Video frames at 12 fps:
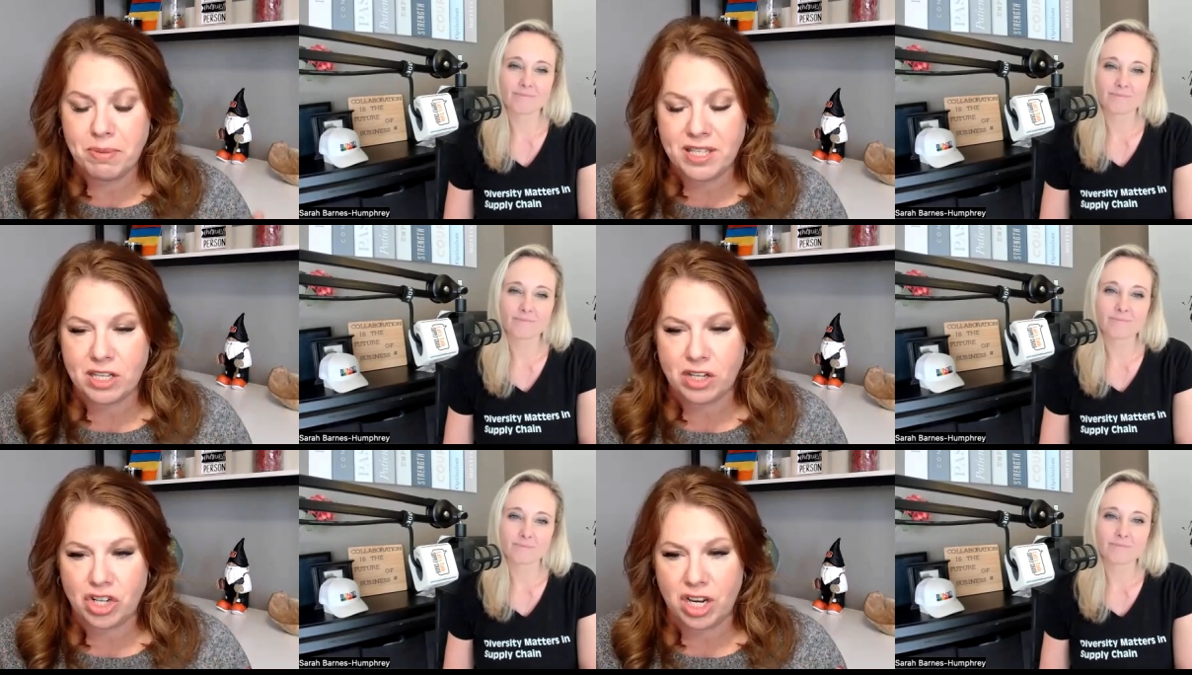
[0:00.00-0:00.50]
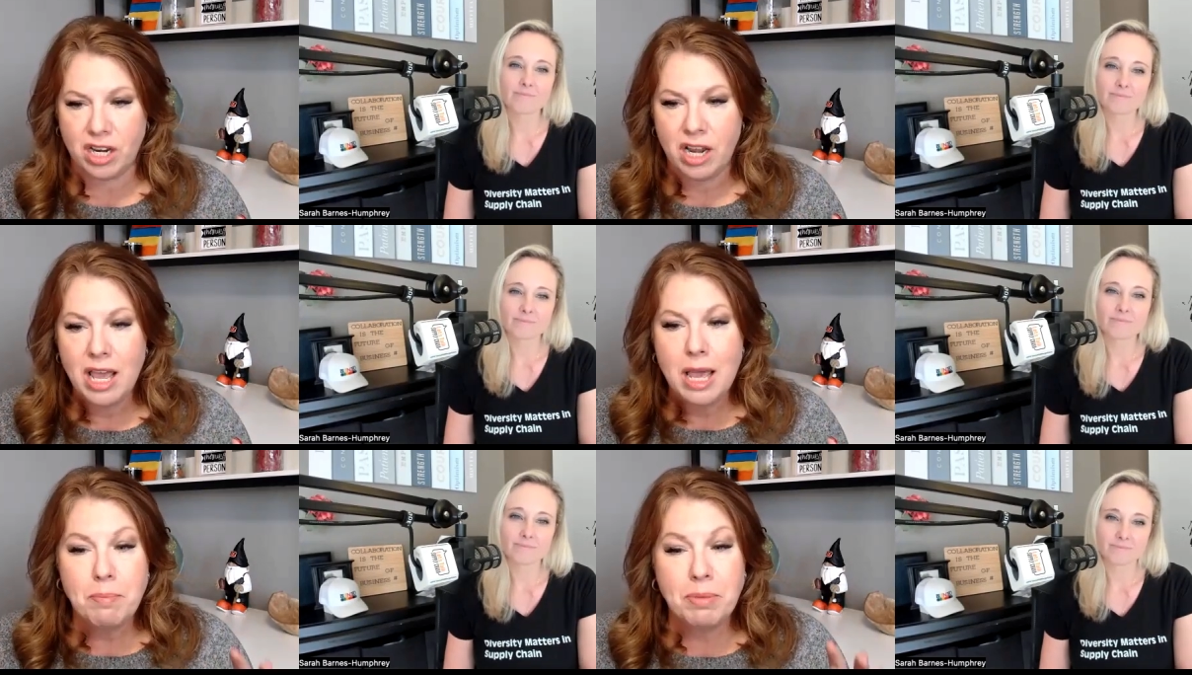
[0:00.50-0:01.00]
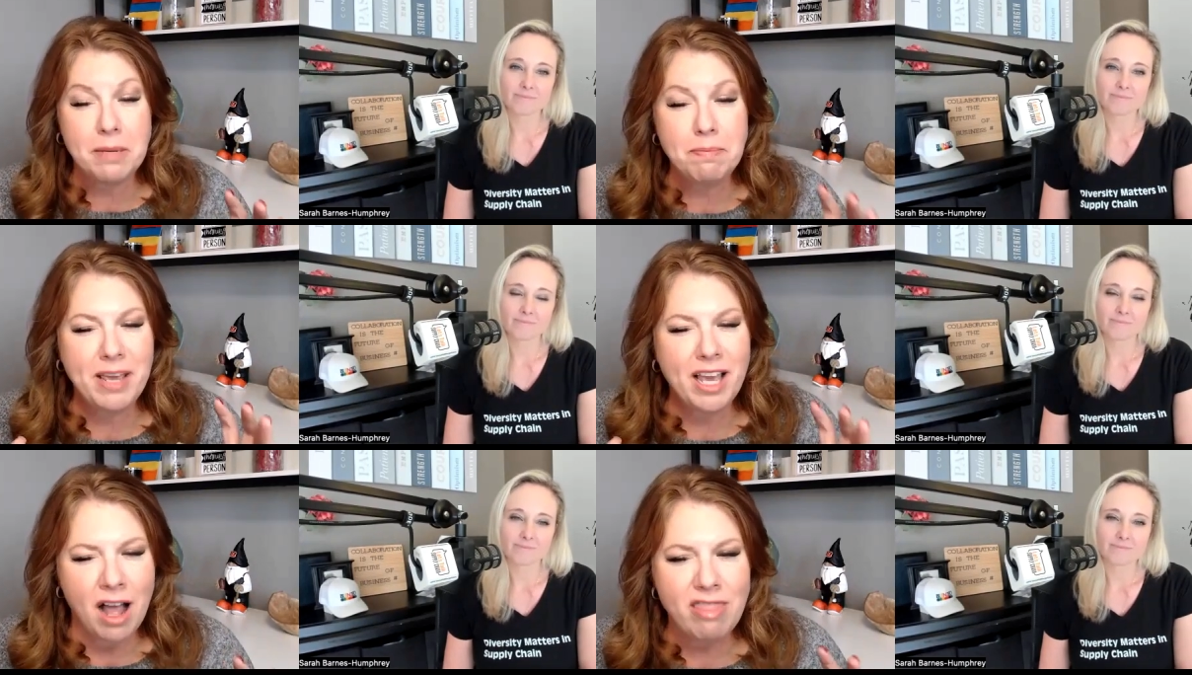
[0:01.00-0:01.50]
Speaker 1: position. But then
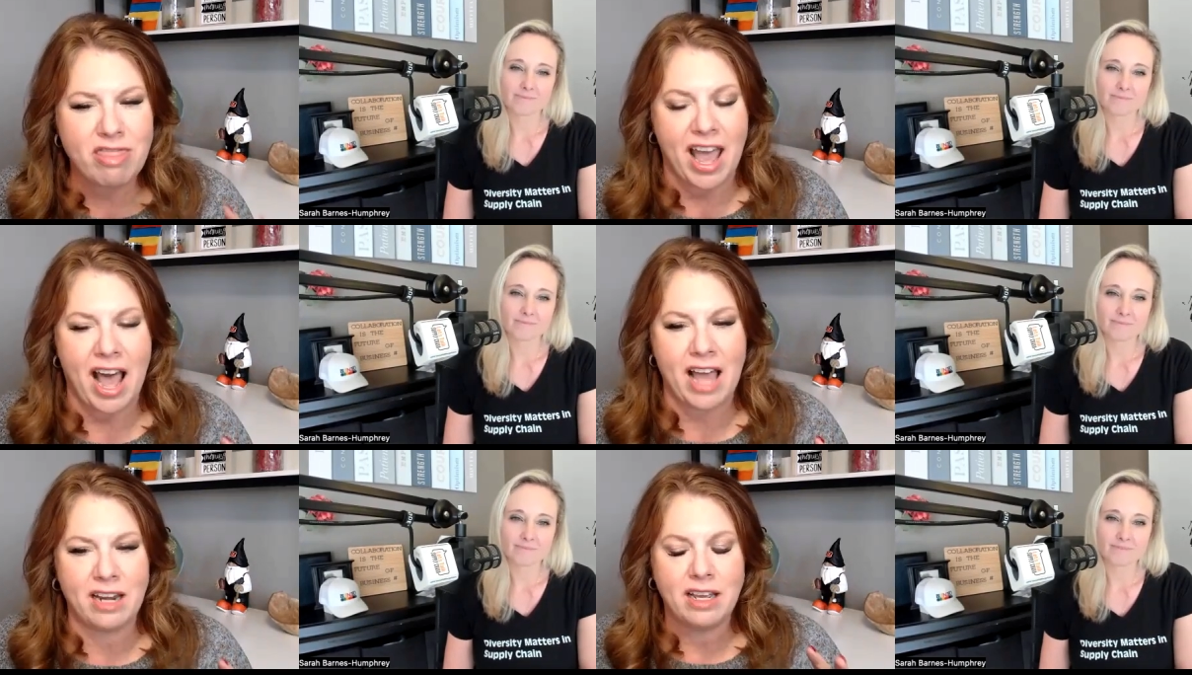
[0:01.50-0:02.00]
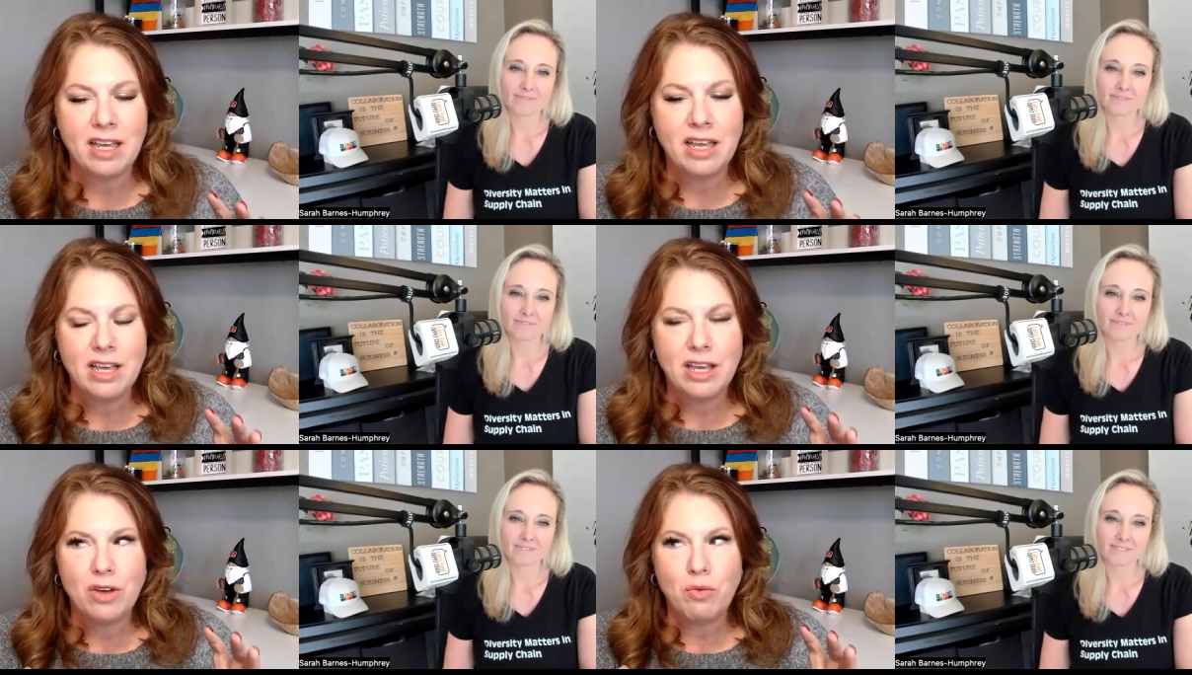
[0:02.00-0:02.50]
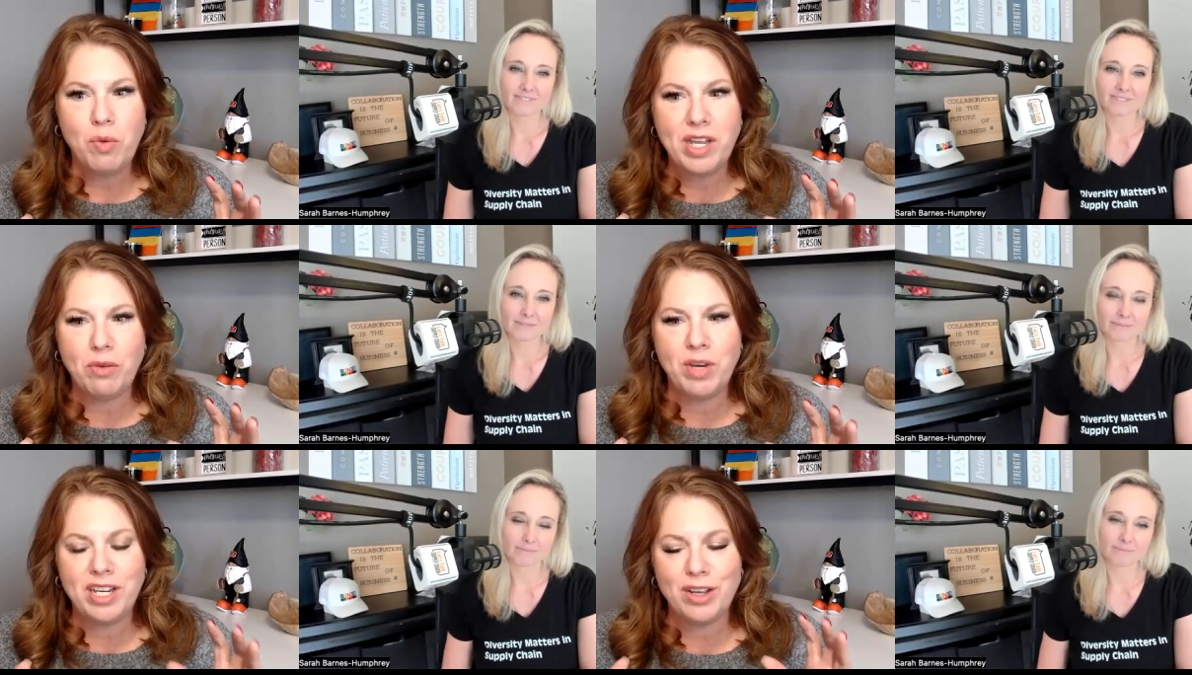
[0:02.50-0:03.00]
beyond that, we
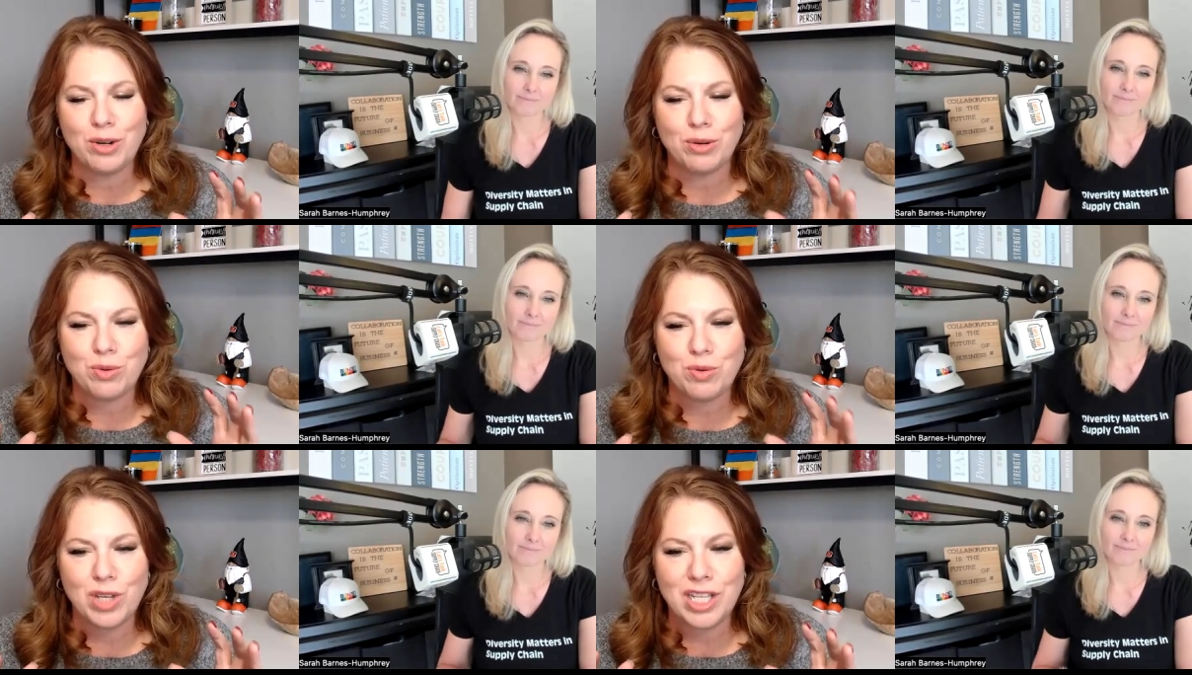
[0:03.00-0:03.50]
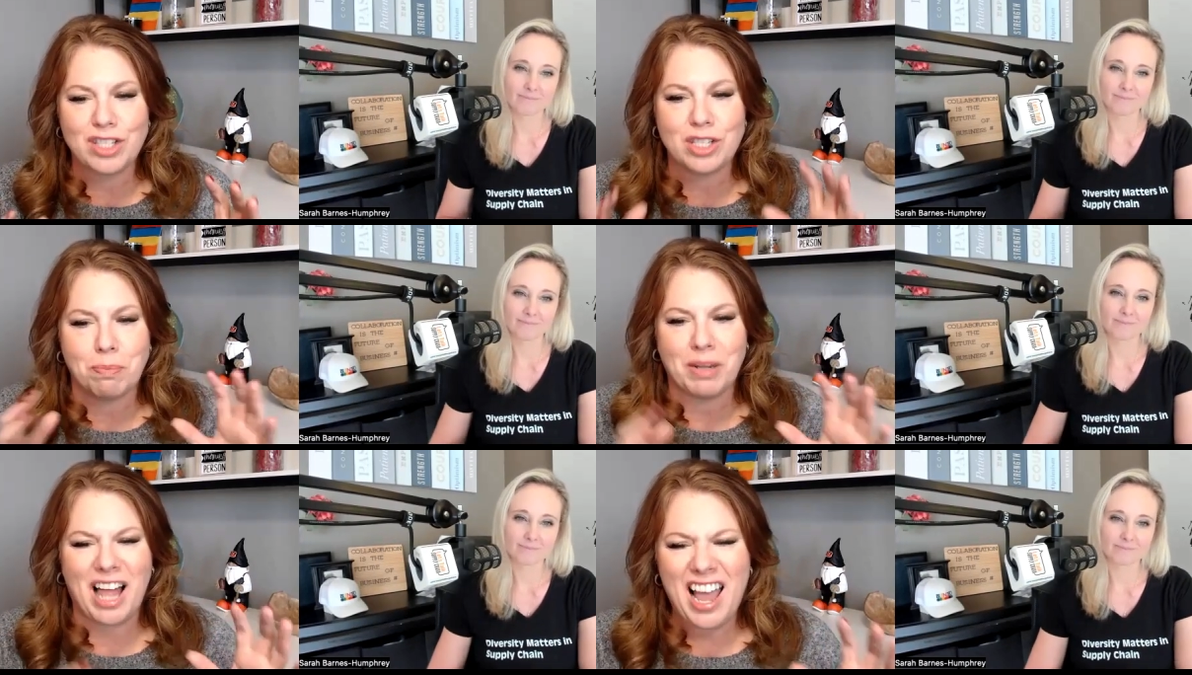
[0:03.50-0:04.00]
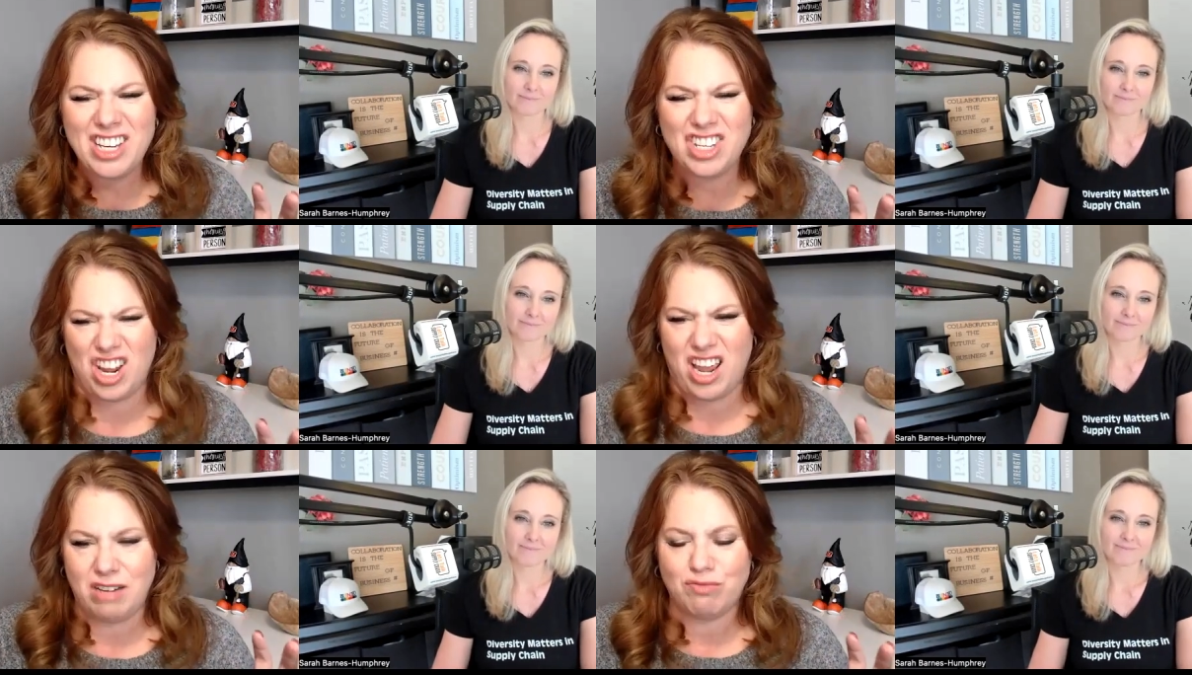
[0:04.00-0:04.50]
we you know it's supply
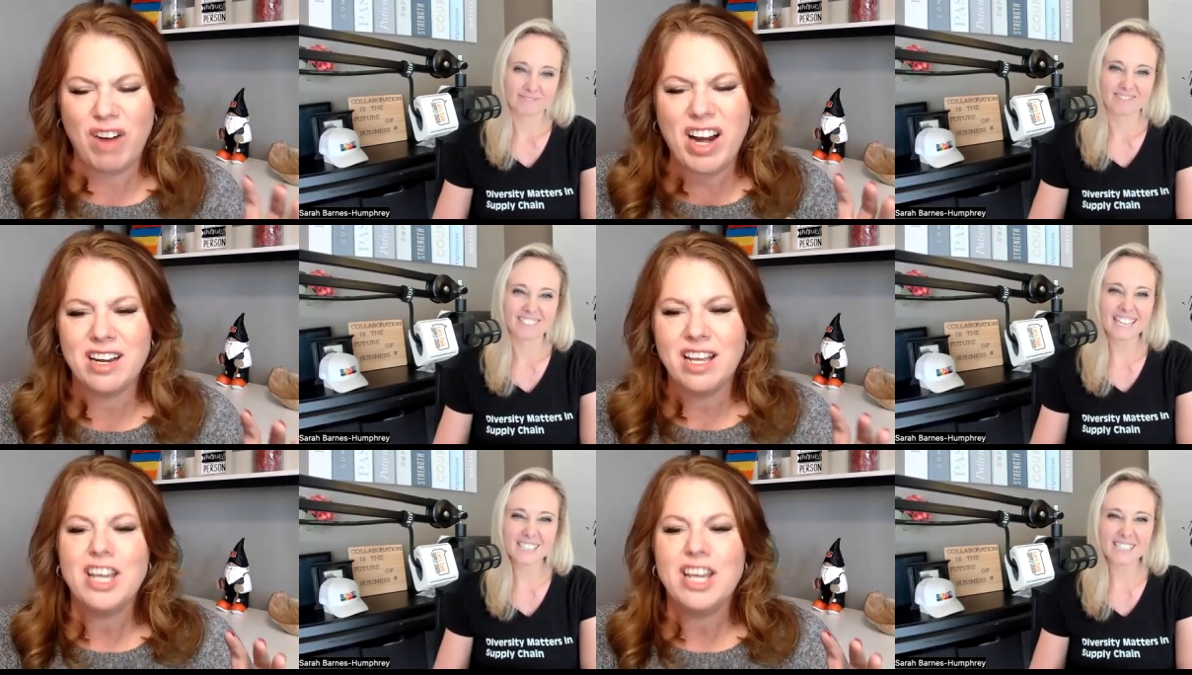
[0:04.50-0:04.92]
chain right